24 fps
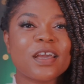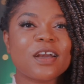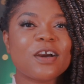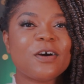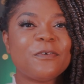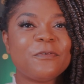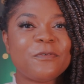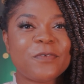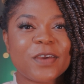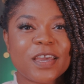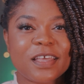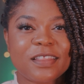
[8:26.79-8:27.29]

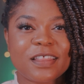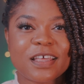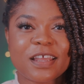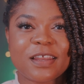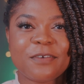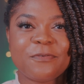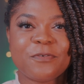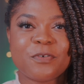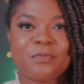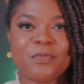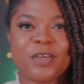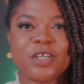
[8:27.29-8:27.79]
Convey that
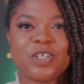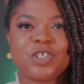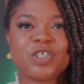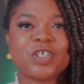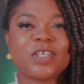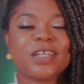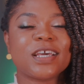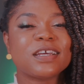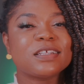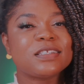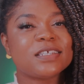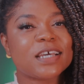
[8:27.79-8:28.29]

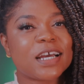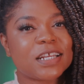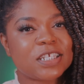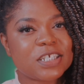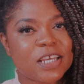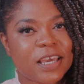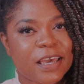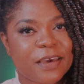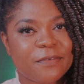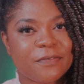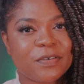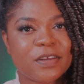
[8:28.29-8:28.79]
information, attach
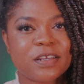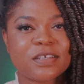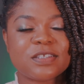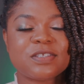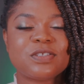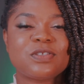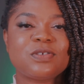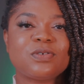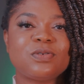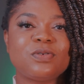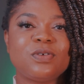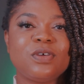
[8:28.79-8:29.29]

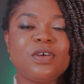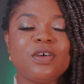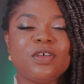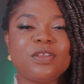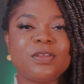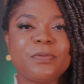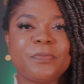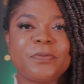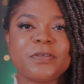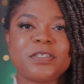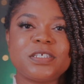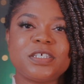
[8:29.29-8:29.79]
evidence to
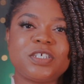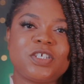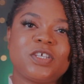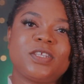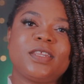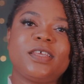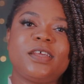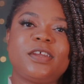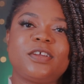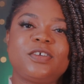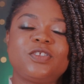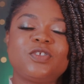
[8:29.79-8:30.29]
the
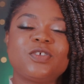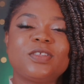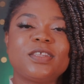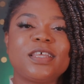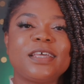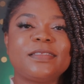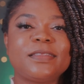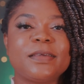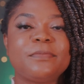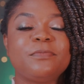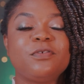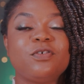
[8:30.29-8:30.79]
petition letter to
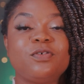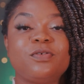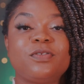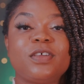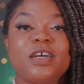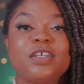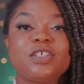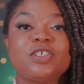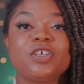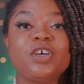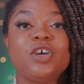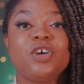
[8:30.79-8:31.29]
let them know
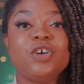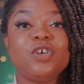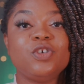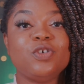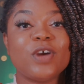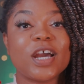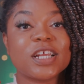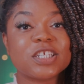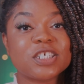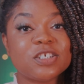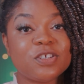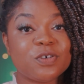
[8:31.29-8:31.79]
that
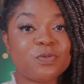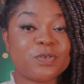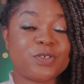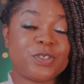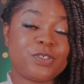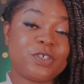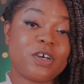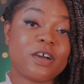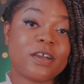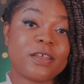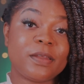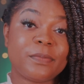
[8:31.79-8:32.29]
you actually know what
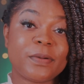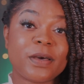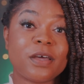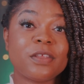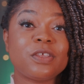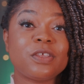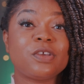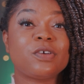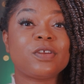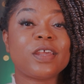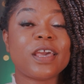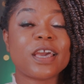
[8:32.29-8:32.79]
you're talking
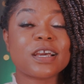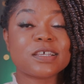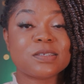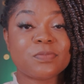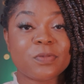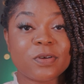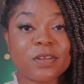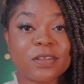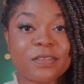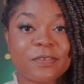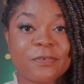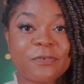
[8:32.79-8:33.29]
about, you're an
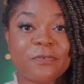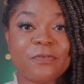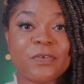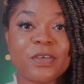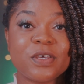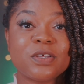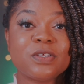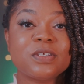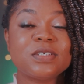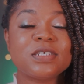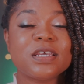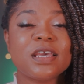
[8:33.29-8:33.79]
expert in the
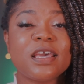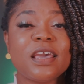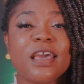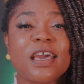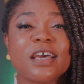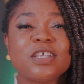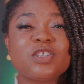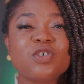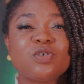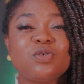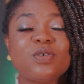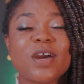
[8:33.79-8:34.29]
field,
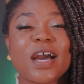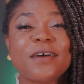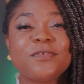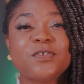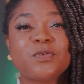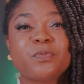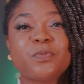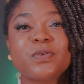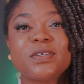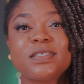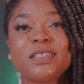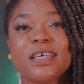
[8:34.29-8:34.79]
and so you have to
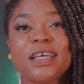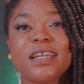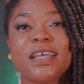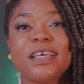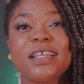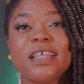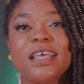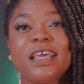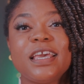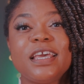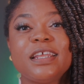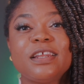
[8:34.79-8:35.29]
present
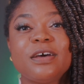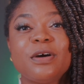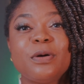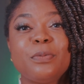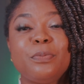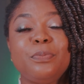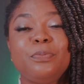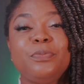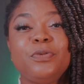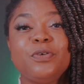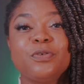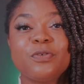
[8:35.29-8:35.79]
it in a
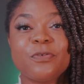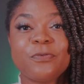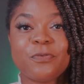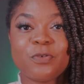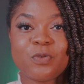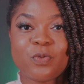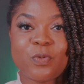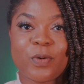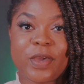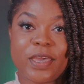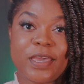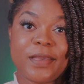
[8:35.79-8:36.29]
beautiful
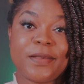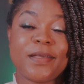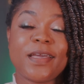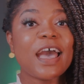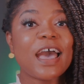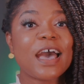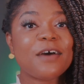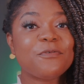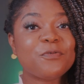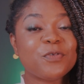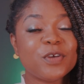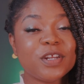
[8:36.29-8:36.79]
way.
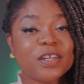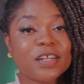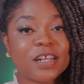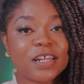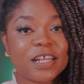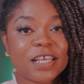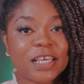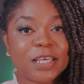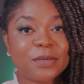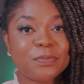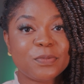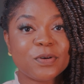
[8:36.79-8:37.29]
I've written an
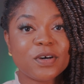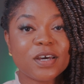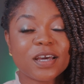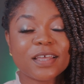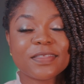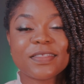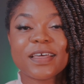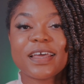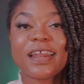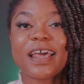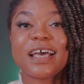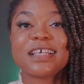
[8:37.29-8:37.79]
ebook
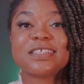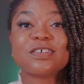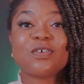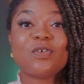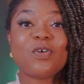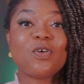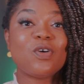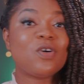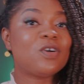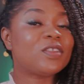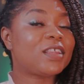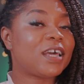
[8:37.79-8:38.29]
that has
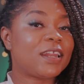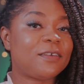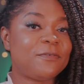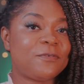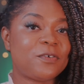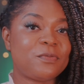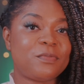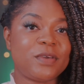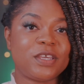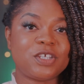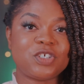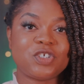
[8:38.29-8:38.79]
all that
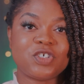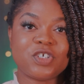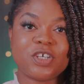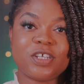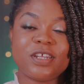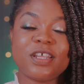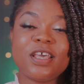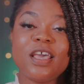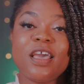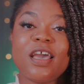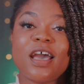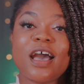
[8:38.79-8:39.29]
information.
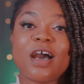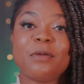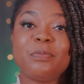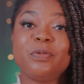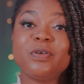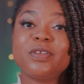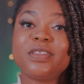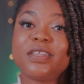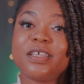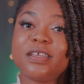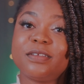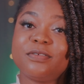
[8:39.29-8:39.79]
I
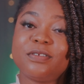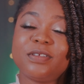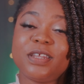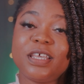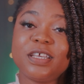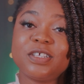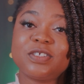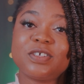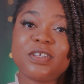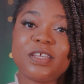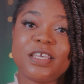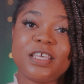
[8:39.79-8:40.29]
put the
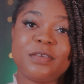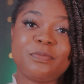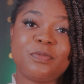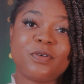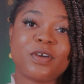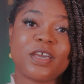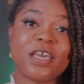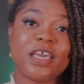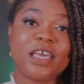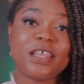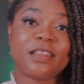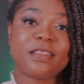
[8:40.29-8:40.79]
link to the
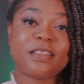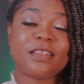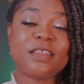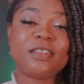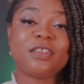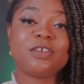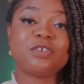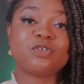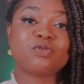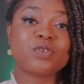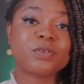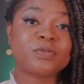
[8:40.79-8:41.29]
ebook in
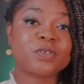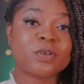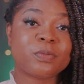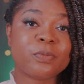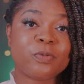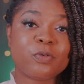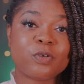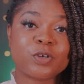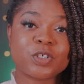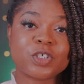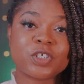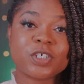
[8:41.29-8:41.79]
the description
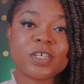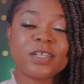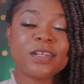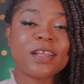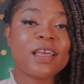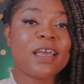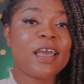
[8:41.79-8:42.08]
portion.